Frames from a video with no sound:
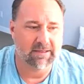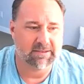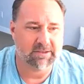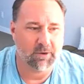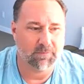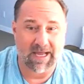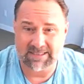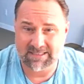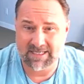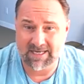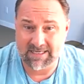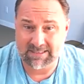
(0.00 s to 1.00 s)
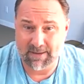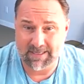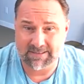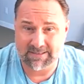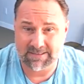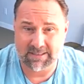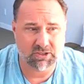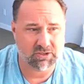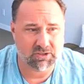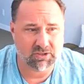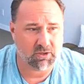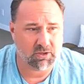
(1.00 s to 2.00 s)
so that's today's message.
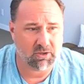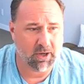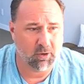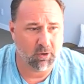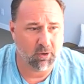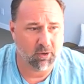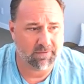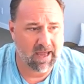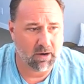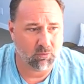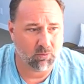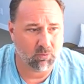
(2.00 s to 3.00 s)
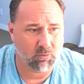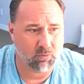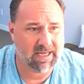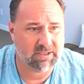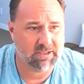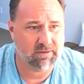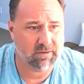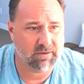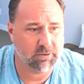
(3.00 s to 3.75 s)
So I hope that that resonates with you.